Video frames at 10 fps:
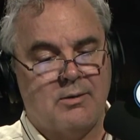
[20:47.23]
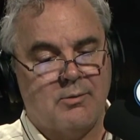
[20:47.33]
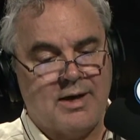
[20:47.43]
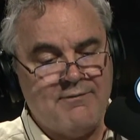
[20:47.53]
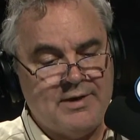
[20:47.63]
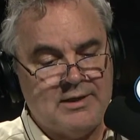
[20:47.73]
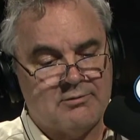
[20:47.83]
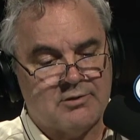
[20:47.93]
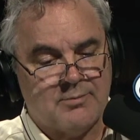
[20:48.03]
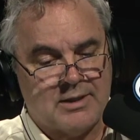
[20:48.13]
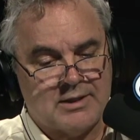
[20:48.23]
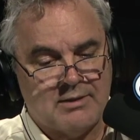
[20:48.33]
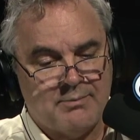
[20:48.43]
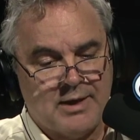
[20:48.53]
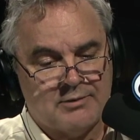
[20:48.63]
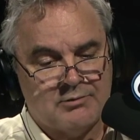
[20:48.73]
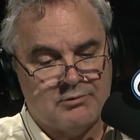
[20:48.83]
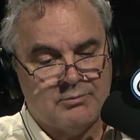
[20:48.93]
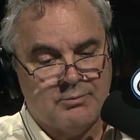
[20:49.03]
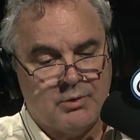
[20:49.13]
what I find interesting about that
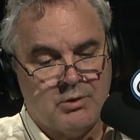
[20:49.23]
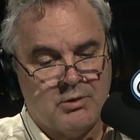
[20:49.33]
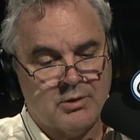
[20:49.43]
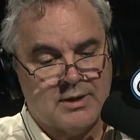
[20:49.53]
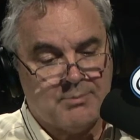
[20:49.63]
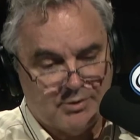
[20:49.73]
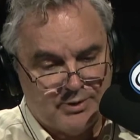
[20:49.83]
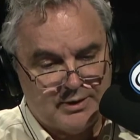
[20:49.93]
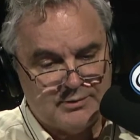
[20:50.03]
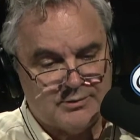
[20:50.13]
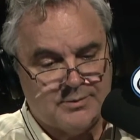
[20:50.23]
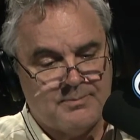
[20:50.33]
passage, Paul, a couple things,